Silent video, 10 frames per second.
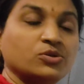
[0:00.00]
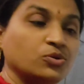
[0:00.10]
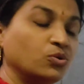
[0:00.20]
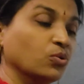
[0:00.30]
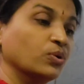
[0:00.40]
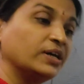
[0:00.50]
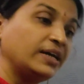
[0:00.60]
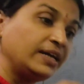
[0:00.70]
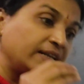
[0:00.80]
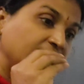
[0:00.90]
No,
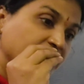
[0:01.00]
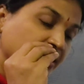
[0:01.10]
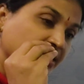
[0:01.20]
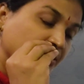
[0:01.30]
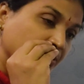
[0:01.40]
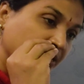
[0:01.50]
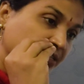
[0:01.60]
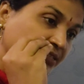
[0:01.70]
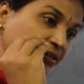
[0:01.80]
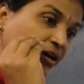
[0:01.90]
it
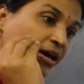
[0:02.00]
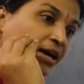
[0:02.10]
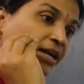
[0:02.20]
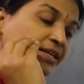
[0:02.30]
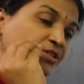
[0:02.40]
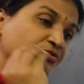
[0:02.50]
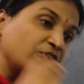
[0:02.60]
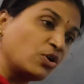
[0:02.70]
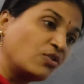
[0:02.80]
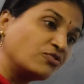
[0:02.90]
is
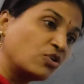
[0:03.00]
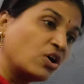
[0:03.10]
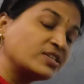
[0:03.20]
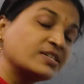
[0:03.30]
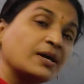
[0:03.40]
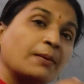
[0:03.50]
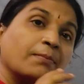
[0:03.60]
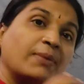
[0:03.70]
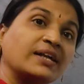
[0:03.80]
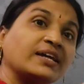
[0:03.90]
free of cost,
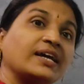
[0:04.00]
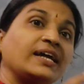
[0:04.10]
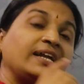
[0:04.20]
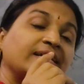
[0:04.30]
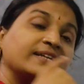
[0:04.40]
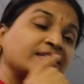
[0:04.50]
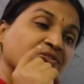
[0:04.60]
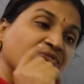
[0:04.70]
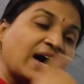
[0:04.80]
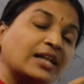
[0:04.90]
but its
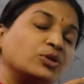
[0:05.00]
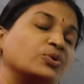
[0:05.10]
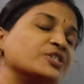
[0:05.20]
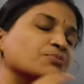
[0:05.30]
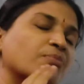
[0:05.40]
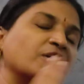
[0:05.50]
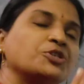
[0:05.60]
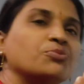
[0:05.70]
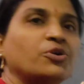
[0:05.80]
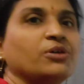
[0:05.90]
value is
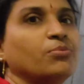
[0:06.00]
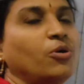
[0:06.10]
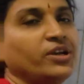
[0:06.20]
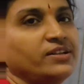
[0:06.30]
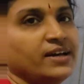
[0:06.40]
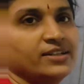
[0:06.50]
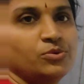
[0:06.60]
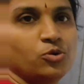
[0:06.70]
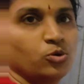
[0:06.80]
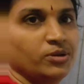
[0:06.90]
much more important than the
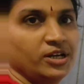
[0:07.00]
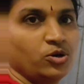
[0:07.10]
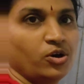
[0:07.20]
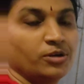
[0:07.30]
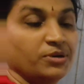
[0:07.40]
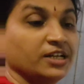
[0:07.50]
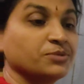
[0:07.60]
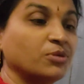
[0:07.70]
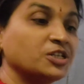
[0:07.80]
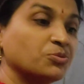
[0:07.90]
global economy.
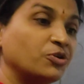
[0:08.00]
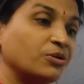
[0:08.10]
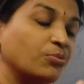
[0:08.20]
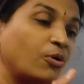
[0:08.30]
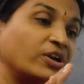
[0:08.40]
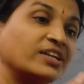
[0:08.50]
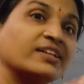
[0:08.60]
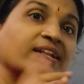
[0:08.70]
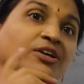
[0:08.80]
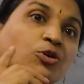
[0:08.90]
It's much more important
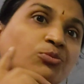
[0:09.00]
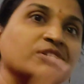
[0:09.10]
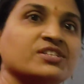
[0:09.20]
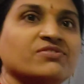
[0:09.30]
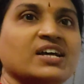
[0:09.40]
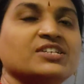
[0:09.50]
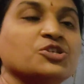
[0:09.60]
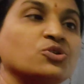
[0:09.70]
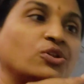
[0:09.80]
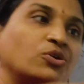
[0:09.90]
than the human
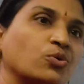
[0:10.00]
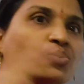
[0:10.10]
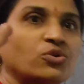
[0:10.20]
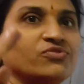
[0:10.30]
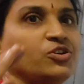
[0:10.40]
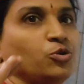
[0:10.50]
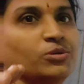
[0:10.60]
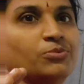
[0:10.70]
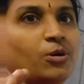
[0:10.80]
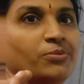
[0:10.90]
civilization or the growth of the
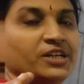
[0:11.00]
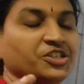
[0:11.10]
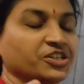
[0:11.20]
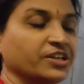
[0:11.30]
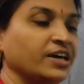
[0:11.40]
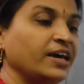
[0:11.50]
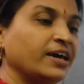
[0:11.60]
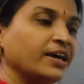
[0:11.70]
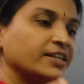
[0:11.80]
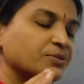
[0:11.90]
human population.
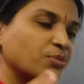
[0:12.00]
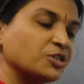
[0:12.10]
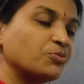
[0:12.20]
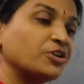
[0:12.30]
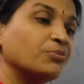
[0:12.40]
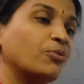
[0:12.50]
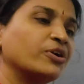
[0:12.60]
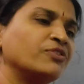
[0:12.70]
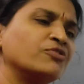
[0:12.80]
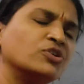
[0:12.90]
It's much more
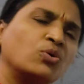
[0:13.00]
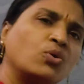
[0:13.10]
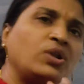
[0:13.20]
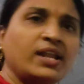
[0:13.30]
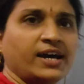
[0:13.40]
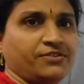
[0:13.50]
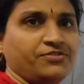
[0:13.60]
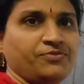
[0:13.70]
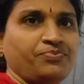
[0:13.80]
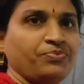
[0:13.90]
important for the whole life.